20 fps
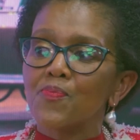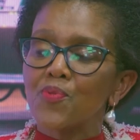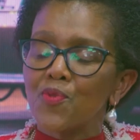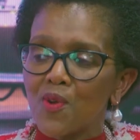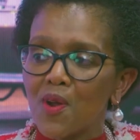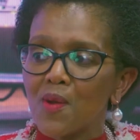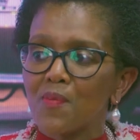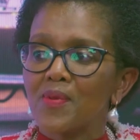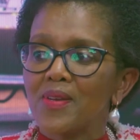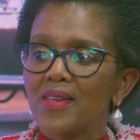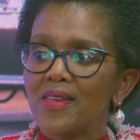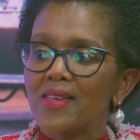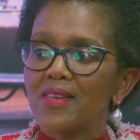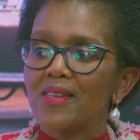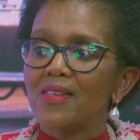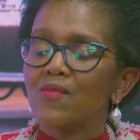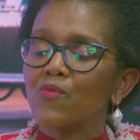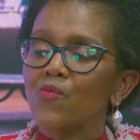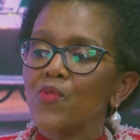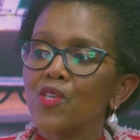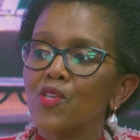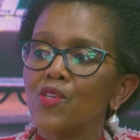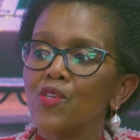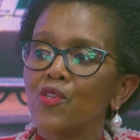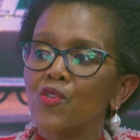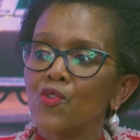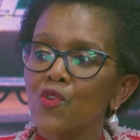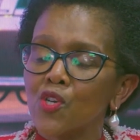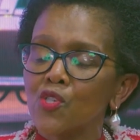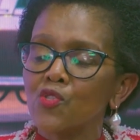probably
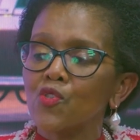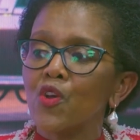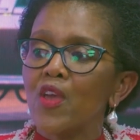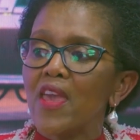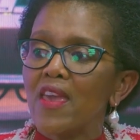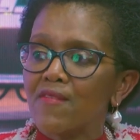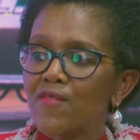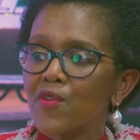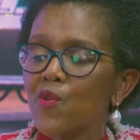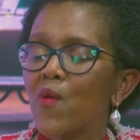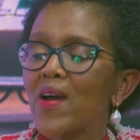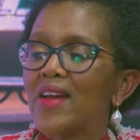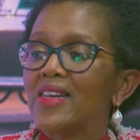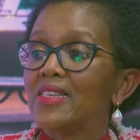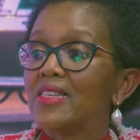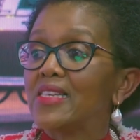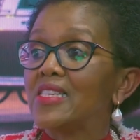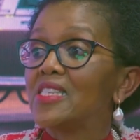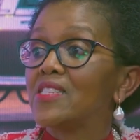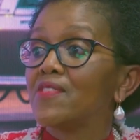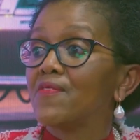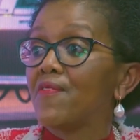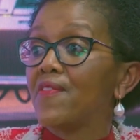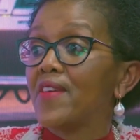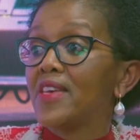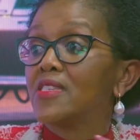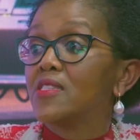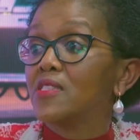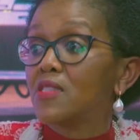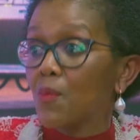not everyone is
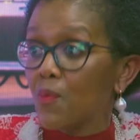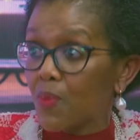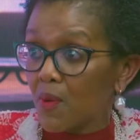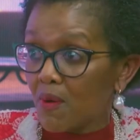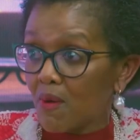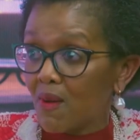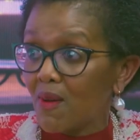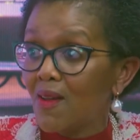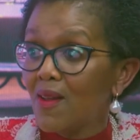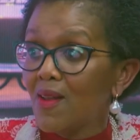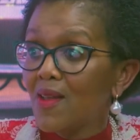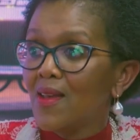visible